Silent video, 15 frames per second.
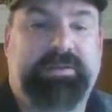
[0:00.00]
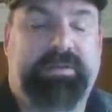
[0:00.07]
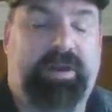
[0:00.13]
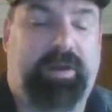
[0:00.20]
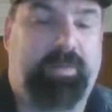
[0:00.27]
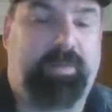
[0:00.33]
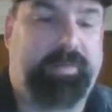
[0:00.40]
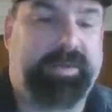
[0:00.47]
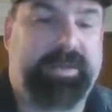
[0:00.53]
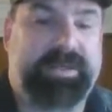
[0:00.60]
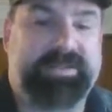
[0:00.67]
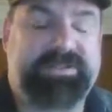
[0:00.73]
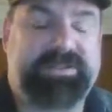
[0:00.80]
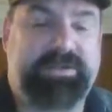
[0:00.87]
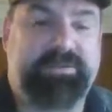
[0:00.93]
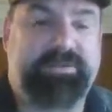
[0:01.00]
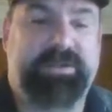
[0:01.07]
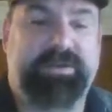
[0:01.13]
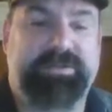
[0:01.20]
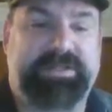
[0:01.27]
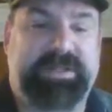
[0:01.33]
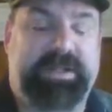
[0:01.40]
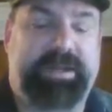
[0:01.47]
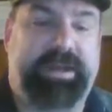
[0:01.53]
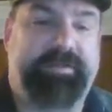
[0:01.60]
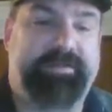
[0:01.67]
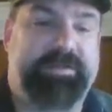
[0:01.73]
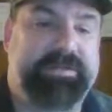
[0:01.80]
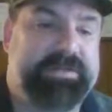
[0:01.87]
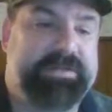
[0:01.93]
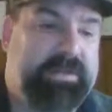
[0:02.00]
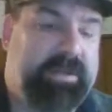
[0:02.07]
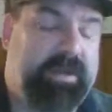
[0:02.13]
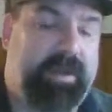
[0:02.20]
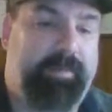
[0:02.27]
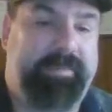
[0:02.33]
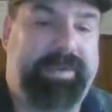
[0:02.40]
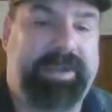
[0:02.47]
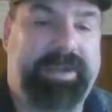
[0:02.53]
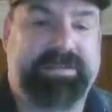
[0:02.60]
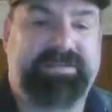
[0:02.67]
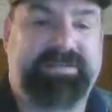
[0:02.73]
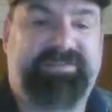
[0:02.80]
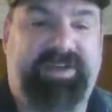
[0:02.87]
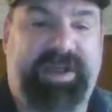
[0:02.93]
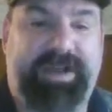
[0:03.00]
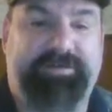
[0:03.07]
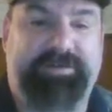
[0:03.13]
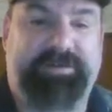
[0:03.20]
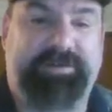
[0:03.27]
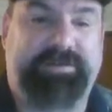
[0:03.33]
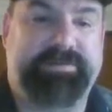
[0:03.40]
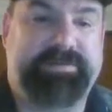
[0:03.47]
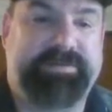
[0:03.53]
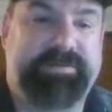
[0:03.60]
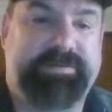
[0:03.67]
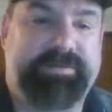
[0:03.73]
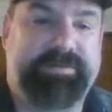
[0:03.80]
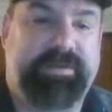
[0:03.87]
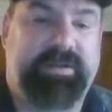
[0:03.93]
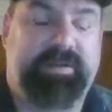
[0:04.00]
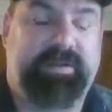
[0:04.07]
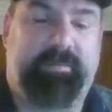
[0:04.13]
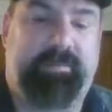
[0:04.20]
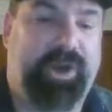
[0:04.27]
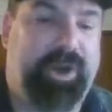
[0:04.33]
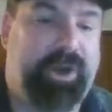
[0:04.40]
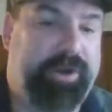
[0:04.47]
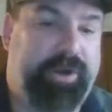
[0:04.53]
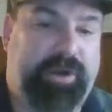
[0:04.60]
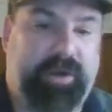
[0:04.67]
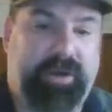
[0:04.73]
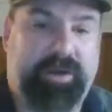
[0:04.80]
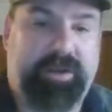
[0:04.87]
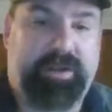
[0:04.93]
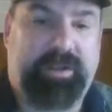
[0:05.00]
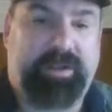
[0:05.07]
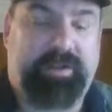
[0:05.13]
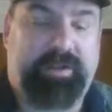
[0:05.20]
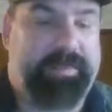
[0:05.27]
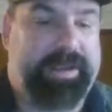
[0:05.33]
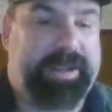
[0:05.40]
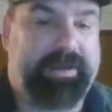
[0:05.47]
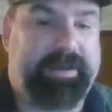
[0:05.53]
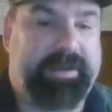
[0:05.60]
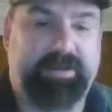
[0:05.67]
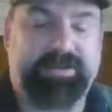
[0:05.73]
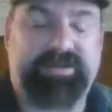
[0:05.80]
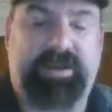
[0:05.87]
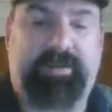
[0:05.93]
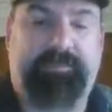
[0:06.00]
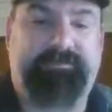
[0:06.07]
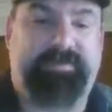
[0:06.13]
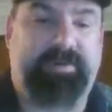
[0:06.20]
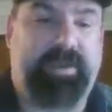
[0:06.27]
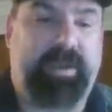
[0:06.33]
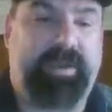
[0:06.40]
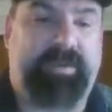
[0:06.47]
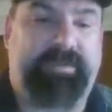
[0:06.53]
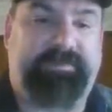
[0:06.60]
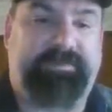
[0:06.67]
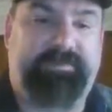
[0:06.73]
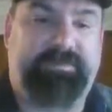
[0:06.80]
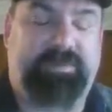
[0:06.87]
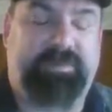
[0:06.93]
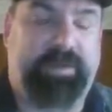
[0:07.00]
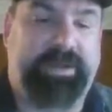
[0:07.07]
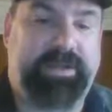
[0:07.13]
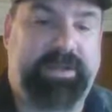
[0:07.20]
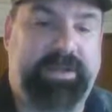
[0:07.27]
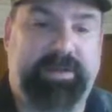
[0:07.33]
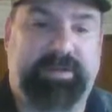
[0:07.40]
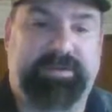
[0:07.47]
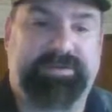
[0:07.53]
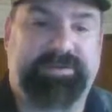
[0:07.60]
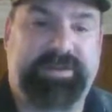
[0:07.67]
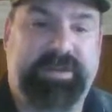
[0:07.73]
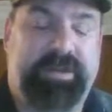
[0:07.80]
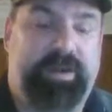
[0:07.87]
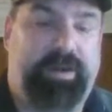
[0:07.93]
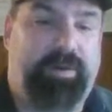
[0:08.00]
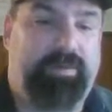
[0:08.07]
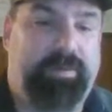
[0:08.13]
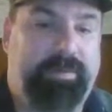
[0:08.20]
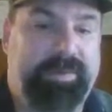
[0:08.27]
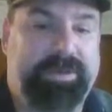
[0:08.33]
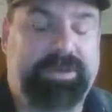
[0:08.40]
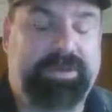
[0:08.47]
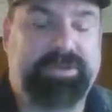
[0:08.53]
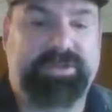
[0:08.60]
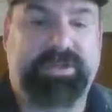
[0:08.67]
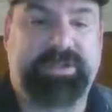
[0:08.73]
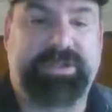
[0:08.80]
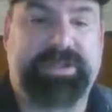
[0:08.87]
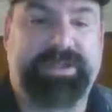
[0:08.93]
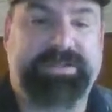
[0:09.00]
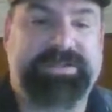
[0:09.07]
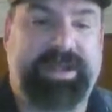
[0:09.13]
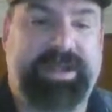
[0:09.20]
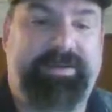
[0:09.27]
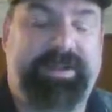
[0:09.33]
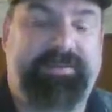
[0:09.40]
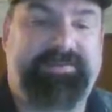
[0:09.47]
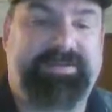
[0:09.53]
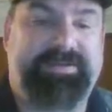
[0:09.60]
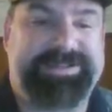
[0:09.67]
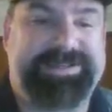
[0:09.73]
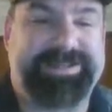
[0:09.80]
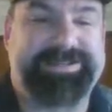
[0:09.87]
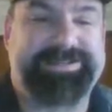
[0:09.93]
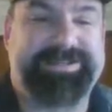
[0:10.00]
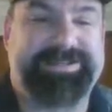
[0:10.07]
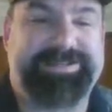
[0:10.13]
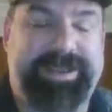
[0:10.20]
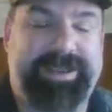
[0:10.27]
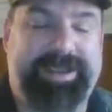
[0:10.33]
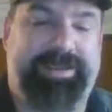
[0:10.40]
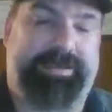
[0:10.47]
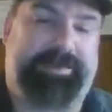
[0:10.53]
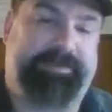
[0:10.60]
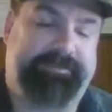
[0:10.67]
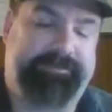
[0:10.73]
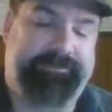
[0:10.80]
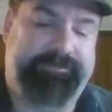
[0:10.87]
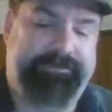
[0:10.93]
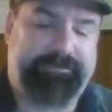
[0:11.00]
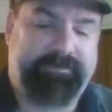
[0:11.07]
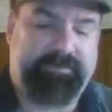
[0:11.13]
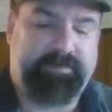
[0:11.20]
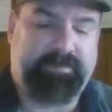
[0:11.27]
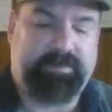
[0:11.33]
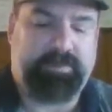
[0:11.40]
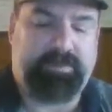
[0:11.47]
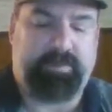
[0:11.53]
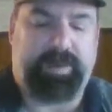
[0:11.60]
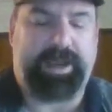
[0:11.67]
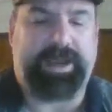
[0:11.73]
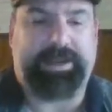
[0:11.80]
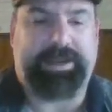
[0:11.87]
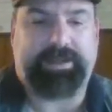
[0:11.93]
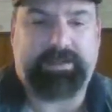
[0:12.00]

A woman gets 2 years on average. A man gets 5 years. Murder. Man goes up for life, 20 years. A woman usually gets out after 6 to 10. Why?